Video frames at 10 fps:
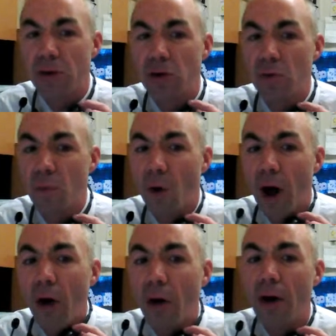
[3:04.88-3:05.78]
do
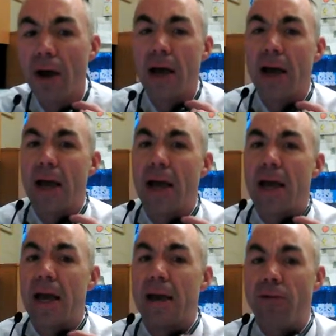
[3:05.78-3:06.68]
well.
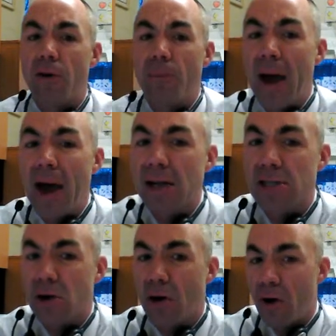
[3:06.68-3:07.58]
If you
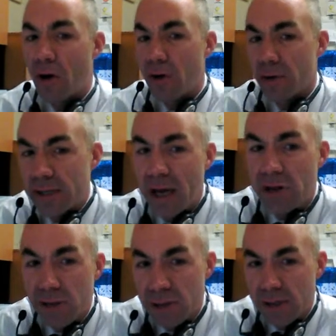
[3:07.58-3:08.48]
pass all
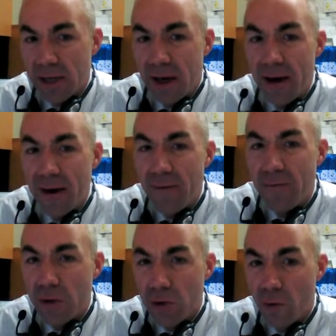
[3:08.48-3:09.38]
sections of
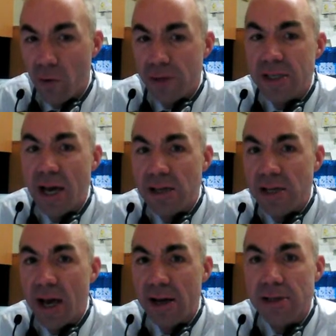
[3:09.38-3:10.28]
your state
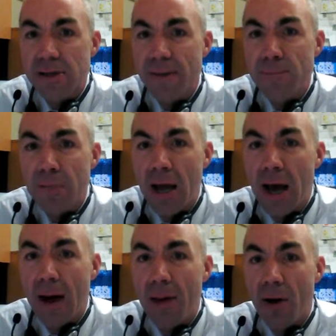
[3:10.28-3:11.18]
test,
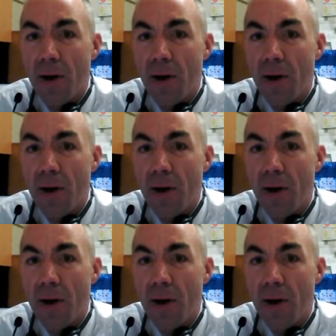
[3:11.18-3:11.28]
uh,